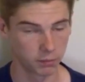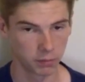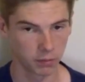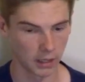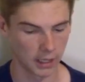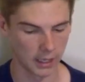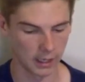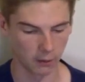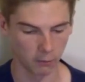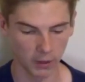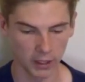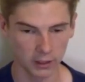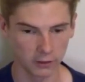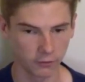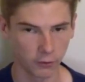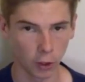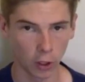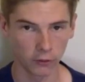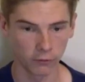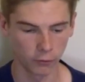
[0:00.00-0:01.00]
1 to
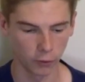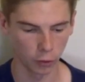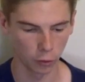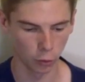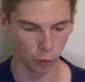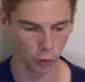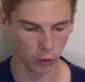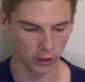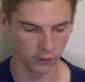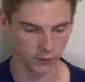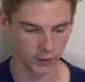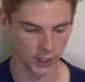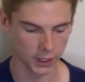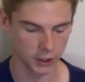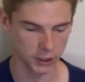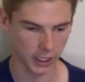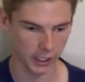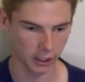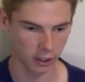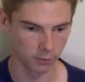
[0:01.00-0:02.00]
5 foot of water for the
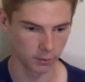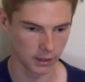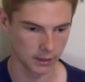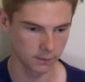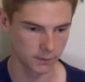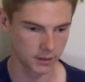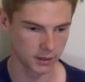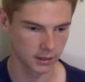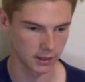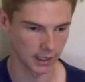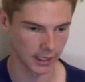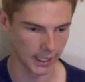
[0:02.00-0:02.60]
shallow bibs,